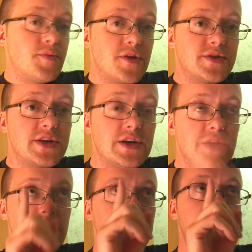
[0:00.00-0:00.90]
But there's a
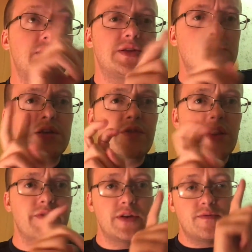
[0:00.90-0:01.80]

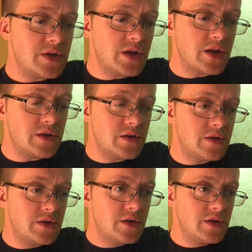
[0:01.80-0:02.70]
7-Eleven, so I got a
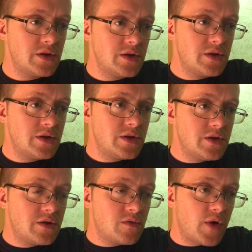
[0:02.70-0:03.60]

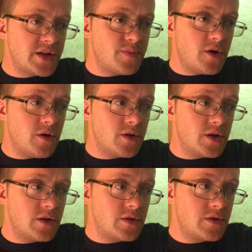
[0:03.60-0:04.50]
rice ball
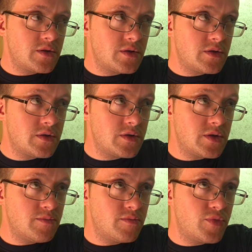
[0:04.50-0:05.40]
and
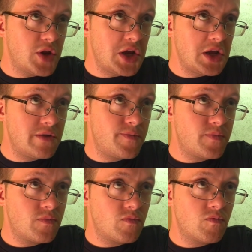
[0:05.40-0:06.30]
some pudding,
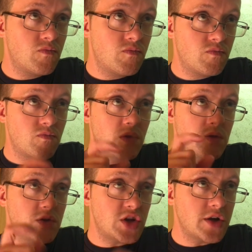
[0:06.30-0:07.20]

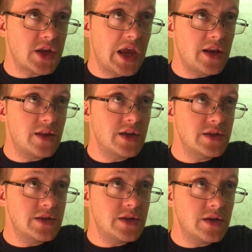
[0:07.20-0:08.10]
chocolate candy
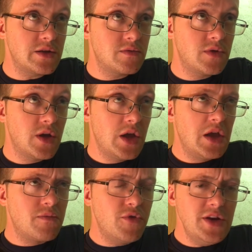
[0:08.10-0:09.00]
things, and a
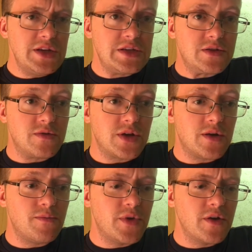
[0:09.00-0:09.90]
pretty decent
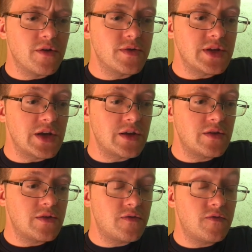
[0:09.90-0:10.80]
beer. It was like
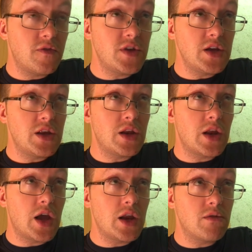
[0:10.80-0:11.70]

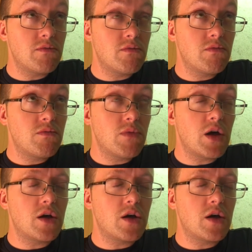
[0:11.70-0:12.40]
59. Oh